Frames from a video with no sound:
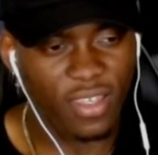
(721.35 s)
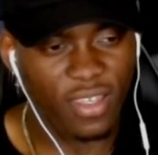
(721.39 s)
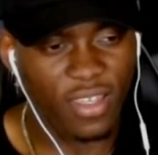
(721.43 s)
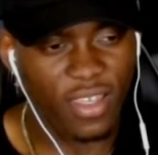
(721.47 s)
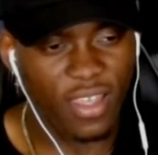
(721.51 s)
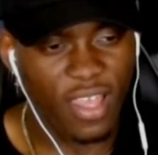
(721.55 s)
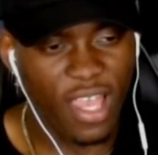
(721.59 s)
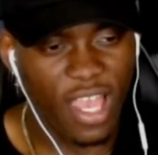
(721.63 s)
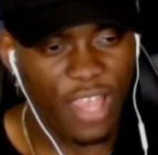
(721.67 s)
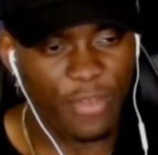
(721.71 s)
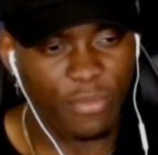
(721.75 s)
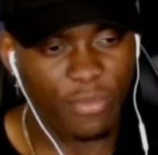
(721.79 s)

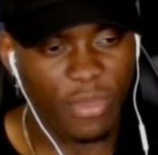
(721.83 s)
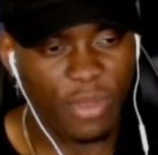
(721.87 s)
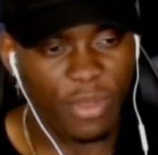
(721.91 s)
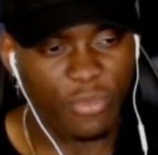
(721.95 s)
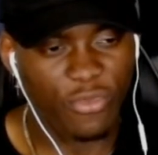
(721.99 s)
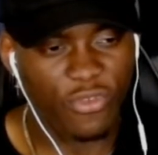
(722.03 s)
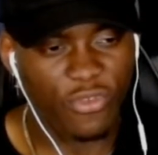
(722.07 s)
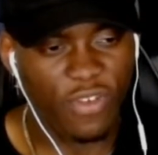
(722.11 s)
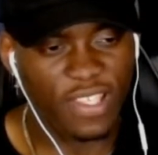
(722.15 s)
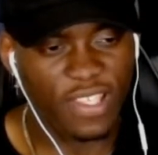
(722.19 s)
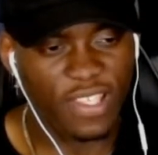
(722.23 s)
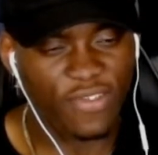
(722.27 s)
I've
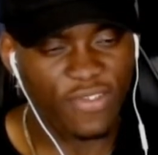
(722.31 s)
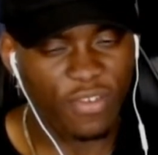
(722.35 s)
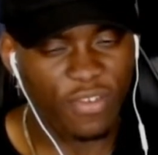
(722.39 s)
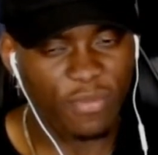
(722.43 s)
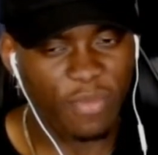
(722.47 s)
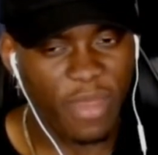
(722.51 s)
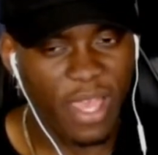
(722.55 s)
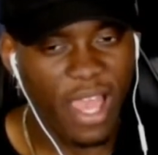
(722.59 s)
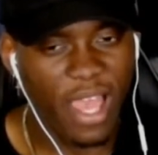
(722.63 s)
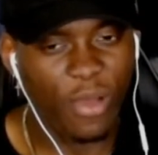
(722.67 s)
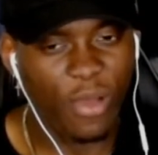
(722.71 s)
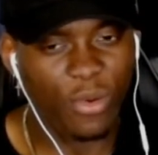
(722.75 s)
memorized her
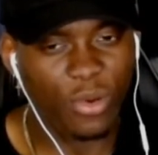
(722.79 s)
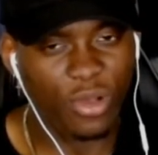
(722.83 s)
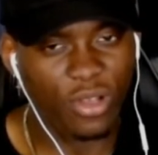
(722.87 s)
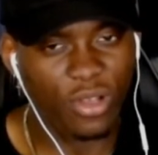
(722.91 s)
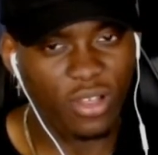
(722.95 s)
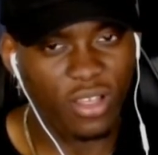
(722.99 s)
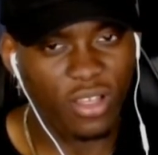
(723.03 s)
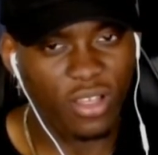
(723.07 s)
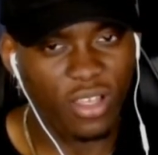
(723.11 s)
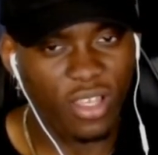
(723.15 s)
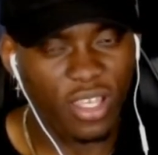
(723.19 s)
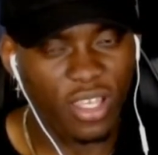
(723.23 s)
power.
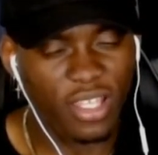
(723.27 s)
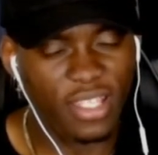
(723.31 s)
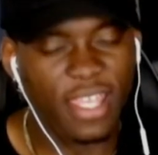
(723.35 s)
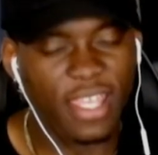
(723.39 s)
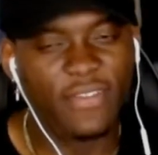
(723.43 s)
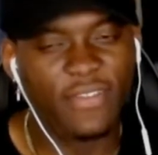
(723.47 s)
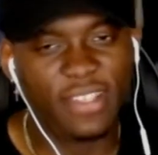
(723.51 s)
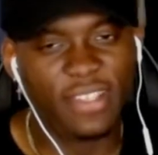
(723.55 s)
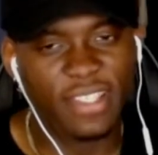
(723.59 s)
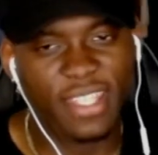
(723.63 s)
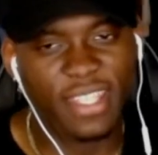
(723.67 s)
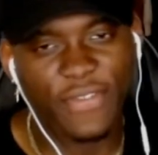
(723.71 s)
There is